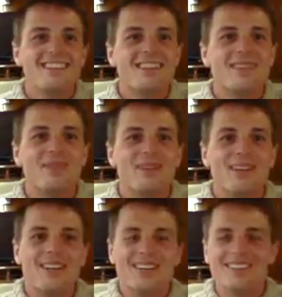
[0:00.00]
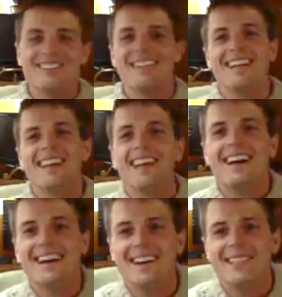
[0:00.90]
jumper calls,
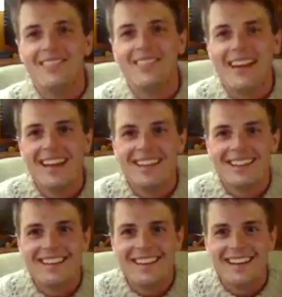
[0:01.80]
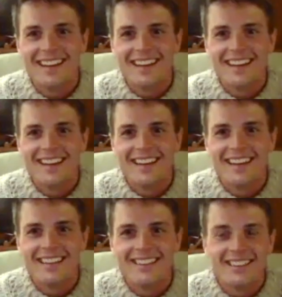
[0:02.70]
and
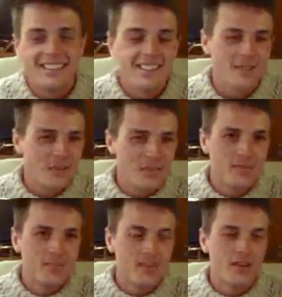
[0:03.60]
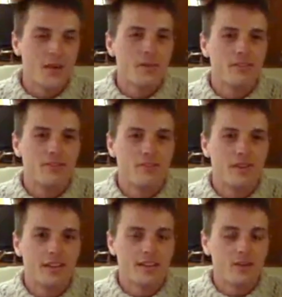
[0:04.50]
just some, a bit of
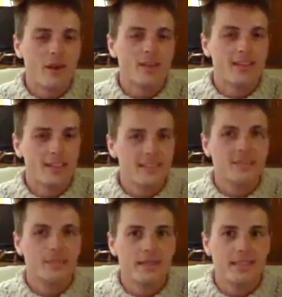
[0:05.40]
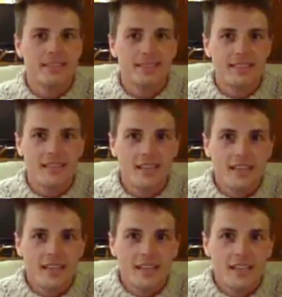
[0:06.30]
groundedness and peace. And,
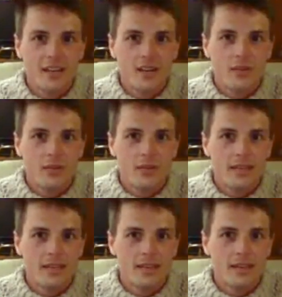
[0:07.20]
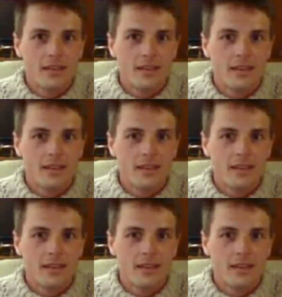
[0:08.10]
we can